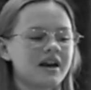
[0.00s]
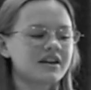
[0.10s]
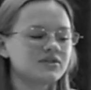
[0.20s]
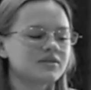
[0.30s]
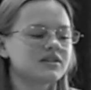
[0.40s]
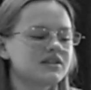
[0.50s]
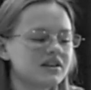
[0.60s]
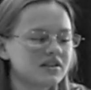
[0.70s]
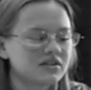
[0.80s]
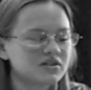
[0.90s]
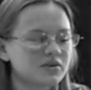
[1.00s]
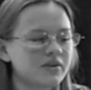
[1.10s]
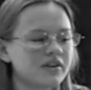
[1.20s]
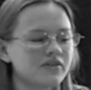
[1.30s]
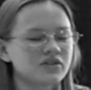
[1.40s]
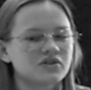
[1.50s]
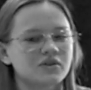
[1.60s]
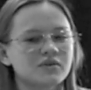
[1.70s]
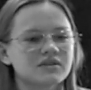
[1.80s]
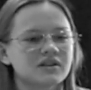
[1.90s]
As you can see, the story of the
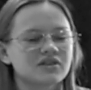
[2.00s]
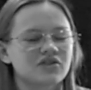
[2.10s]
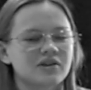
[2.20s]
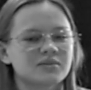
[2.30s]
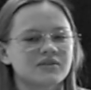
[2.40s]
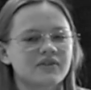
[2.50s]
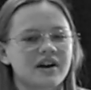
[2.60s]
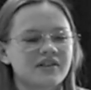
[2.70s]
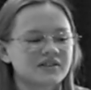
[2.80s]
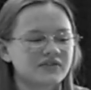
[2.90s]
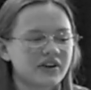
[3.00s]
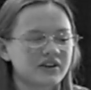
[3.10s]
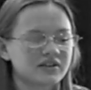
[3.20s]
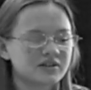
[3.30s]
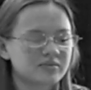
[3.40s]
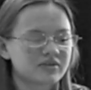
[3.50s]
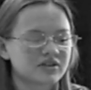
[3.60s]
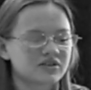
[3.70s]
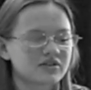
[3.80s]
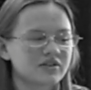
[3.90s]
Jodes in The Grapes of Wrath is very
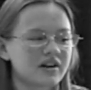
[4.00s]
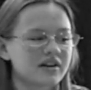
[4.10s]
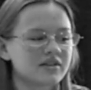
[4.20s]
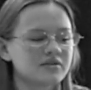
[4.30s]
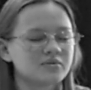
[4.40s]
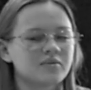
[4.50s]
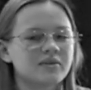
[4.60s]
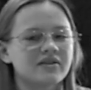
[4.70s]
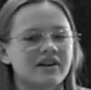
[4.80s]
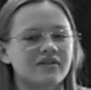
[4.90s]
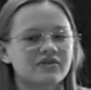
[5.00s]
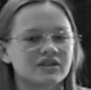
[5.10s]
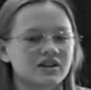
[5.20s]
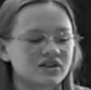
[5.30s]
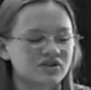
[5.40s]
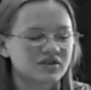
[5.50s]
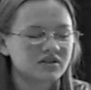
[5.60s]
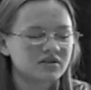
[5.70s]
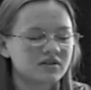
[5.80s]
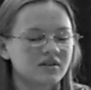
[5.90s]
inspirational and will be around for
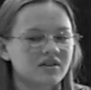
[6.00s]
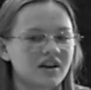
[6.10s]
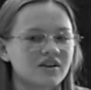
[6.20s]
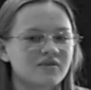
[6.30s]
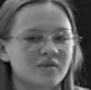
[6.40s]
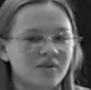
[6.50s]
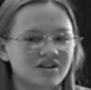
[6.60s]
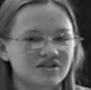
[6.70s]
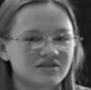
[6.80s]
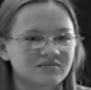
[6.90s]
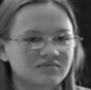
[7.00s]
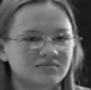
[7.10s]
centuries. Thank you for watching.